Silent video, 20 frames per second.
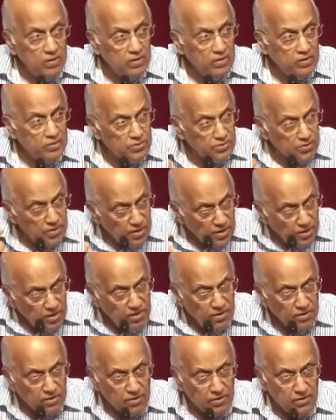is to
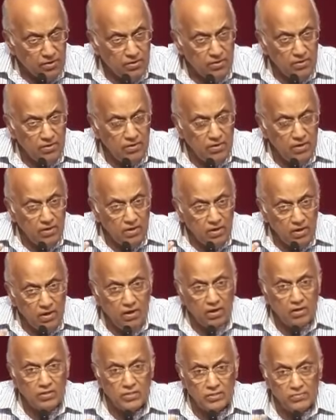hear
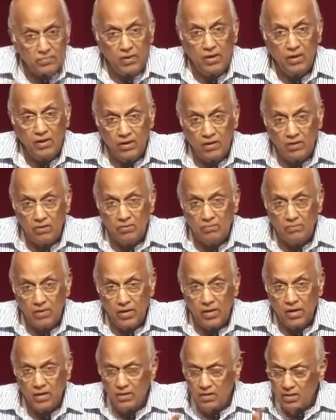God speaking to
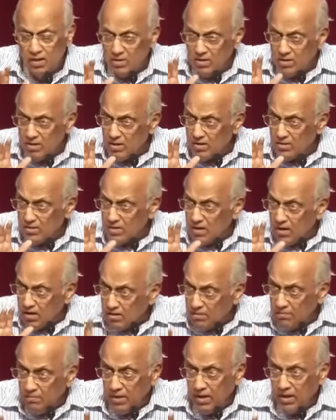me. And that does
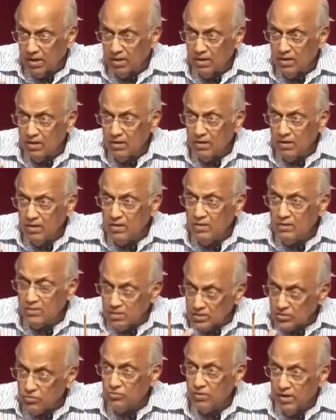not mean
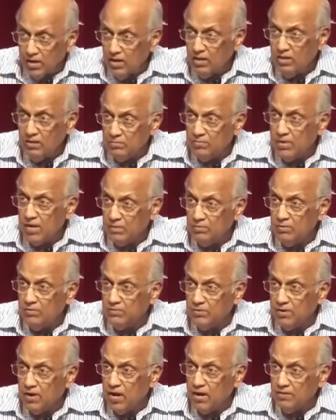just reading the Bible
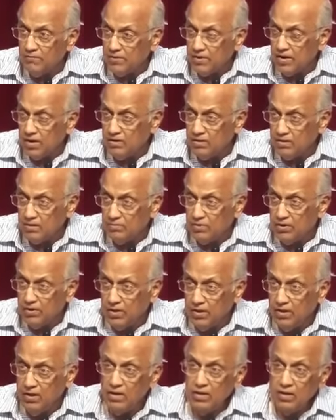for half an hour in the
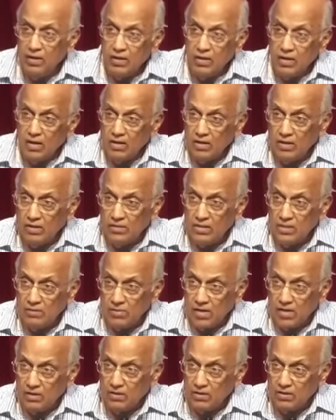morning and easing
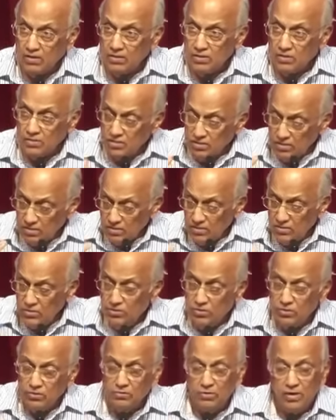my conscience. It's
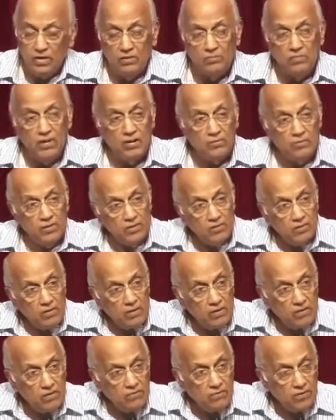good to read the Bible
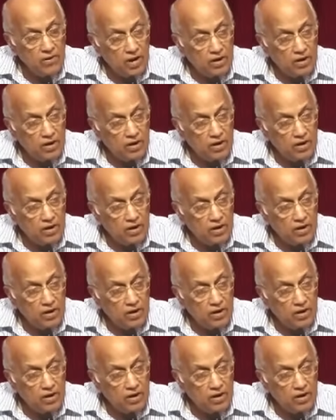for